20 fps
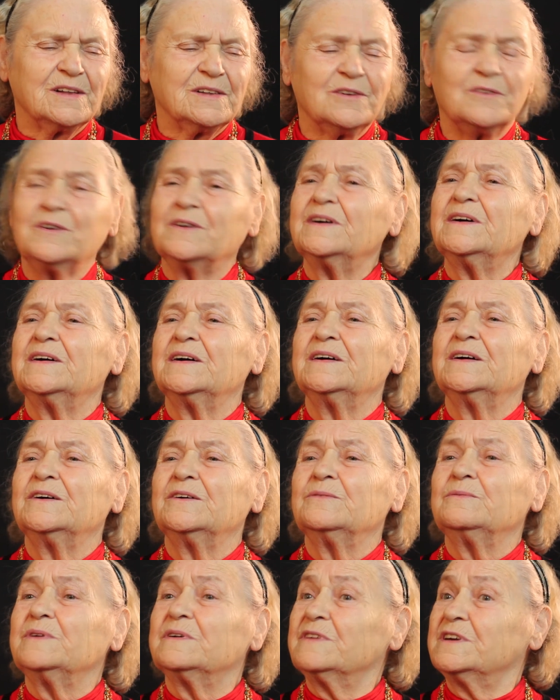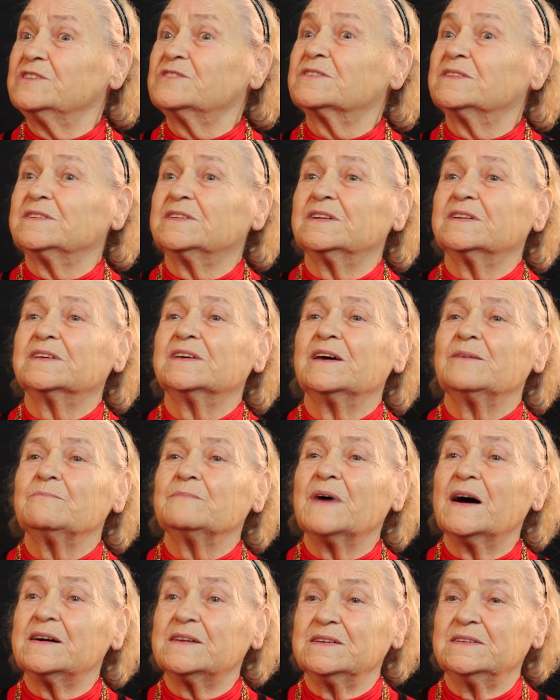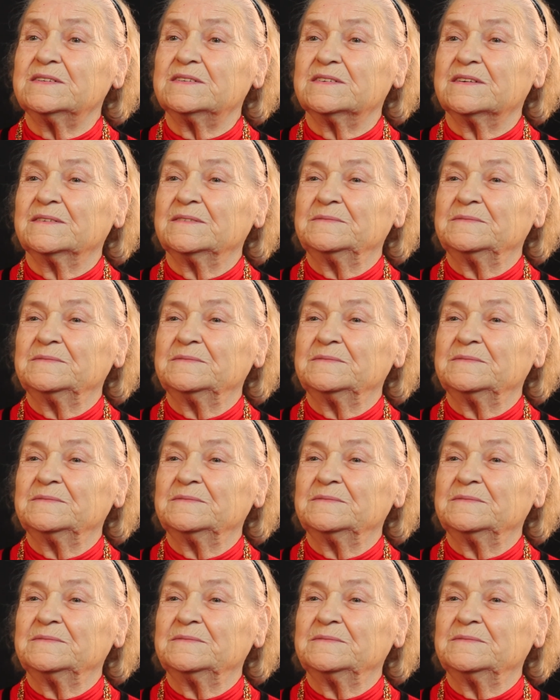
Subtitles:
lot, we eventually did get married.